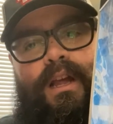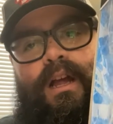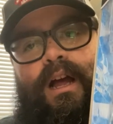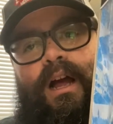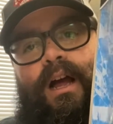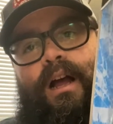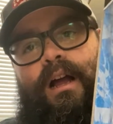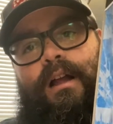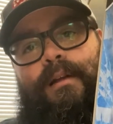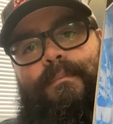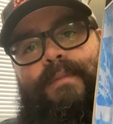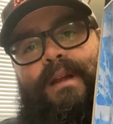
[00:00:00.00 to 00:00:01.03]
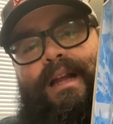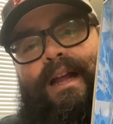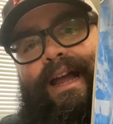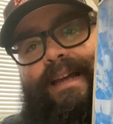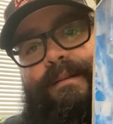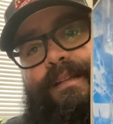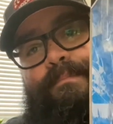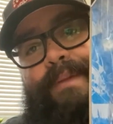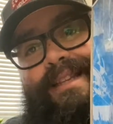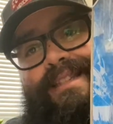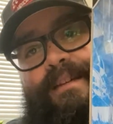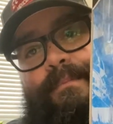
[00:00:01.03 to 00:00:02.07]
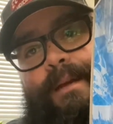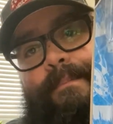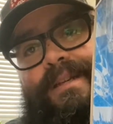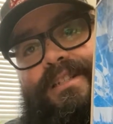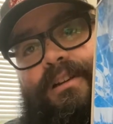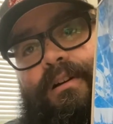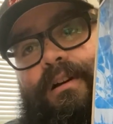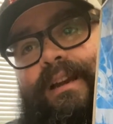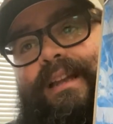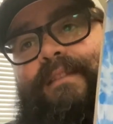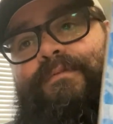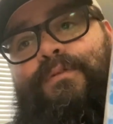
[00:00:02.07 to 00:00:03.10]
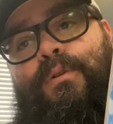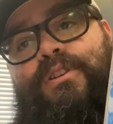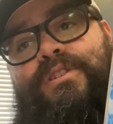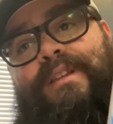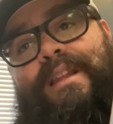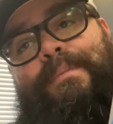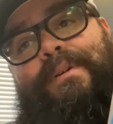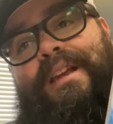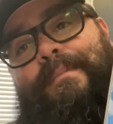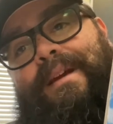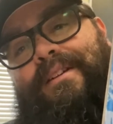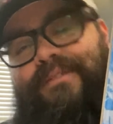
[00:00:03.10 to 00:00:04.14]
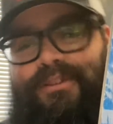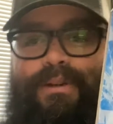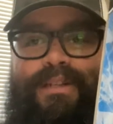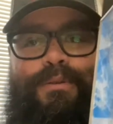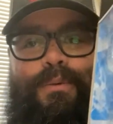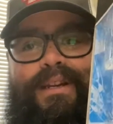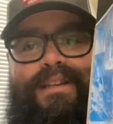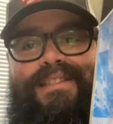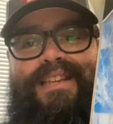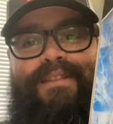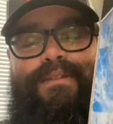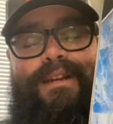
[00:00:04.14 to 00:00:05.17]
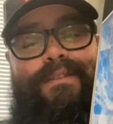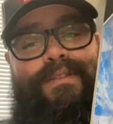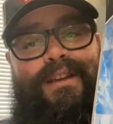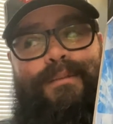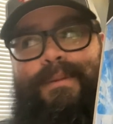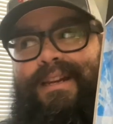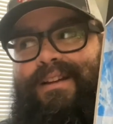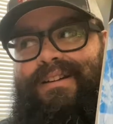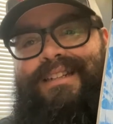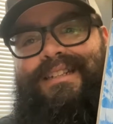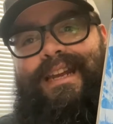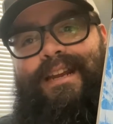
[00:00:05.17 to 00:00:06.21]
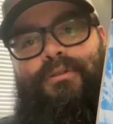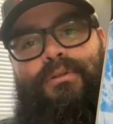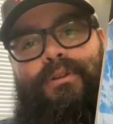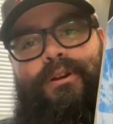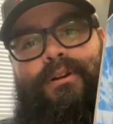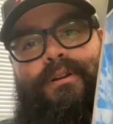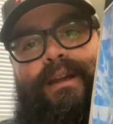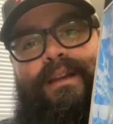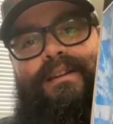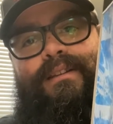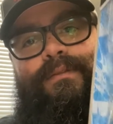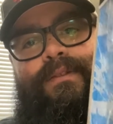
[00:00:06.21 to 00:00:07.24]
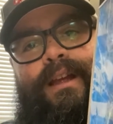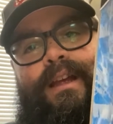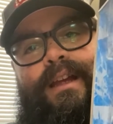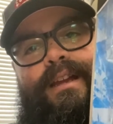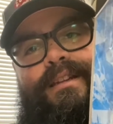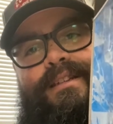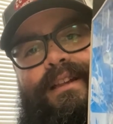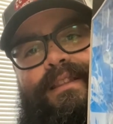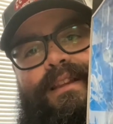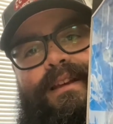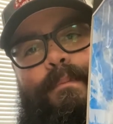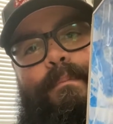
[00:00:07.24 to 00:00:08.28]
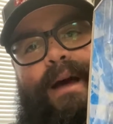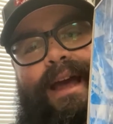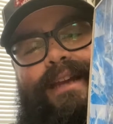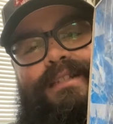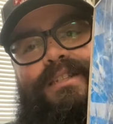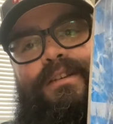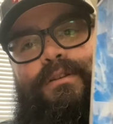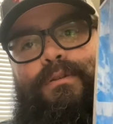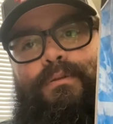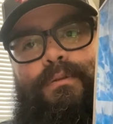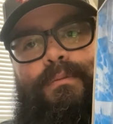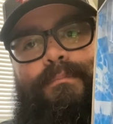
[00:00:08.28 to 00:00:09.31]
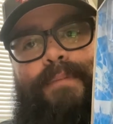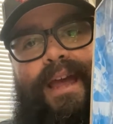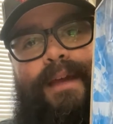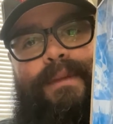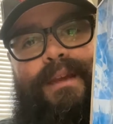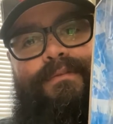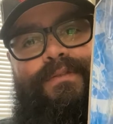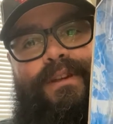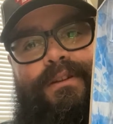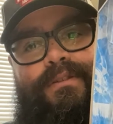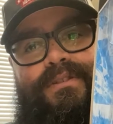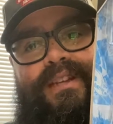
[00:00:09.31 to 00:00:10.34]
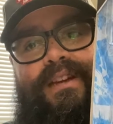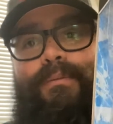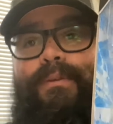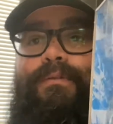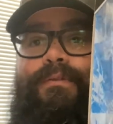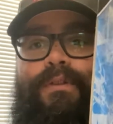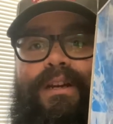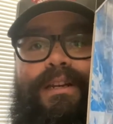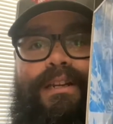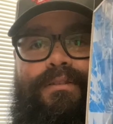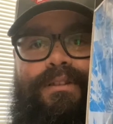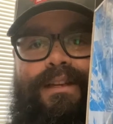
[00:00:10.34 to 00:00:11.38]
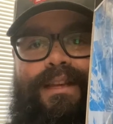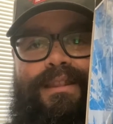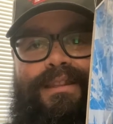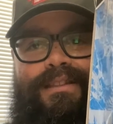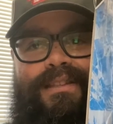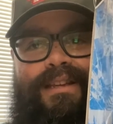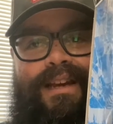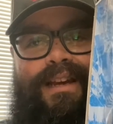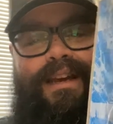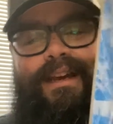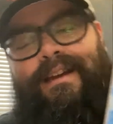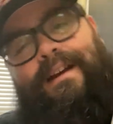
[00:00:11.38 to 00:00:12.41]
I picked him up at Target. Unfortunately, they put him out on $327. If he had been out a day earlier, I could have done the buy 2 Batman figures, get 1 free deal to get this guy.